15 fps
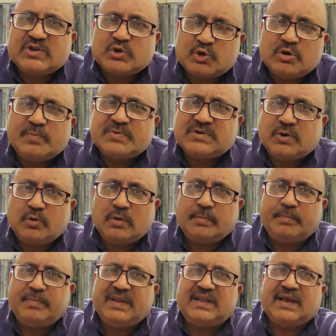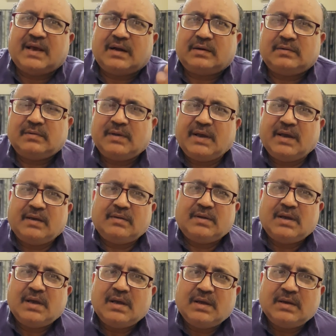troops could be there
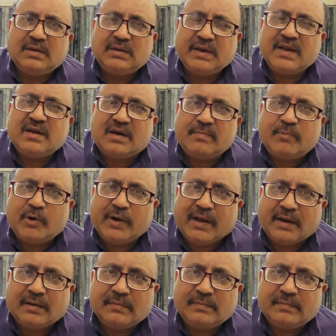in Cambodia?